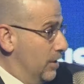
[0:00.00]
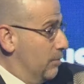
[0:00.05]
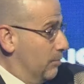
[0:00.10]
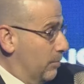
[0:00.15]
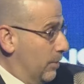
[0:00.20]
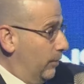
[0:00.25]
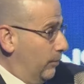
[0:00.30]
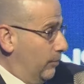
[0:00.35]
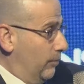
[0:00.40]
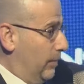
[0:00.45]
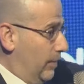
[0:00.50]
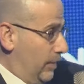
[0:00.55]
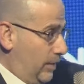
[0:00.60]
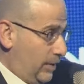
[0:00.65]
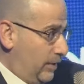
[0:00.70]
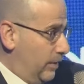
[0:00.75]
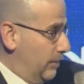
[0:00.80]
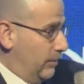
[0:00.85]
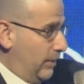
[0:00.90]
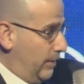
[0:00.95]
But
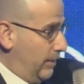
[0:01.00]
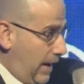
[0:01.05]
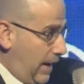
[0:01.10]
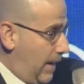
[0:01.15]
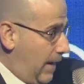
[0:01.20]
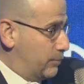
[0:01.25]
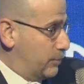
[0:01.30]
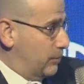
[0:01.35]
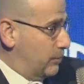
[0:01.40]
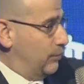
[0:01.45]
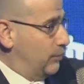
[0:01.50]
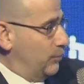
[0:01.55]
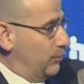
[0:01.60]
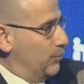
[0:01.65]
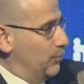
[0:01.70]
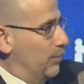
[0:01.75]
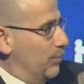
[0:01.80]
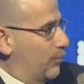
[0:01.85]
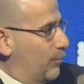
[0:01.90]
a